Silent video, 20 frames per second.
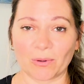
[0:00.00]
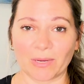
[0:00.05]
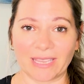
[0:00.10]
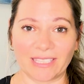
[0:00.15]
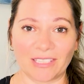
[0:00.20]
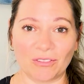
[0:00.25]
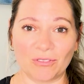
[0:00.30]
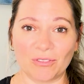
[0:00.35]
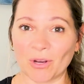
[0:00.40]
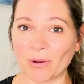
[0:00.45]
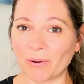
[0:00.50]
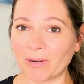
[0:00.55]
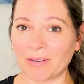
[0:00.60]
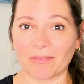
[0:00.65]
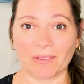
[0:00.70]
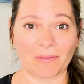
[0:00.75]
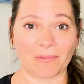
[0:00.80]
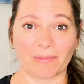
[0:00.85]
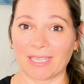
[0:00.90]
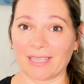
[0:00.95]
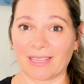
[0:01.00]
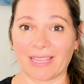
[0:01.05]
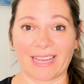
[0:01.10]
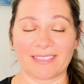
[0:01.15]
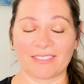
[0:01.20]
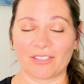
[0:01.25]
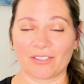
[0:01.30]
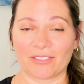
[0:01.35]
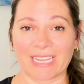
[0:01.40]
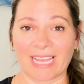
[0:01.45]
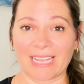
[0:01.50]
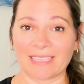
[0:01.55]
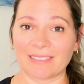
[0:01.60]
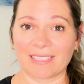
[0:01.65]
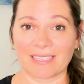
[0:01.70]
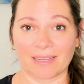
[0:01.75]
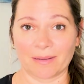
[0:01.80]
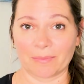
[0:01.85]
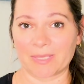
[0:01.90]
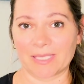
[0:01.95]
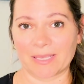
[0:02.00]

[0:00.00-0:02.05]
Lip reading: and you don't even realize you're tensing them